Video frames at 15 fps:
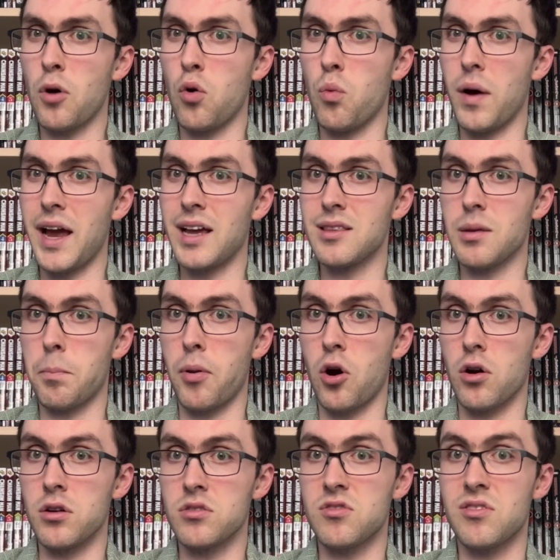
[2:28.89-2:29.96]
away the
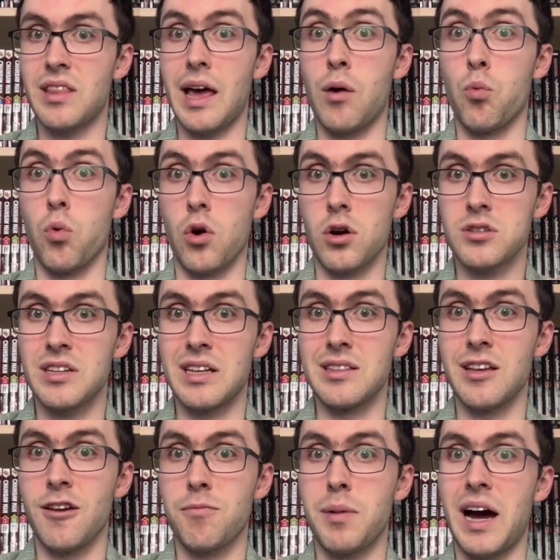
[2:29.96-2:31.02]
parts that worked and
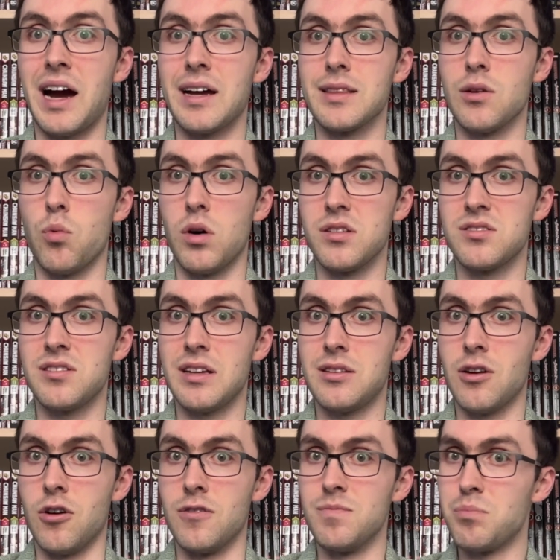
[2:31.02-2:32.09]
leave behind the ones that
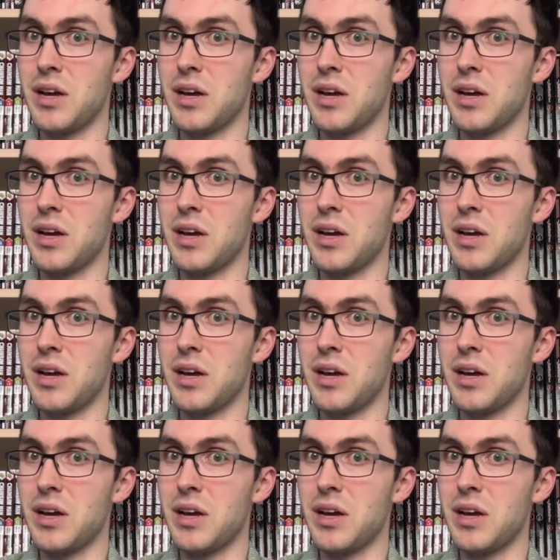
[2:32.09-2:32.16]
don't.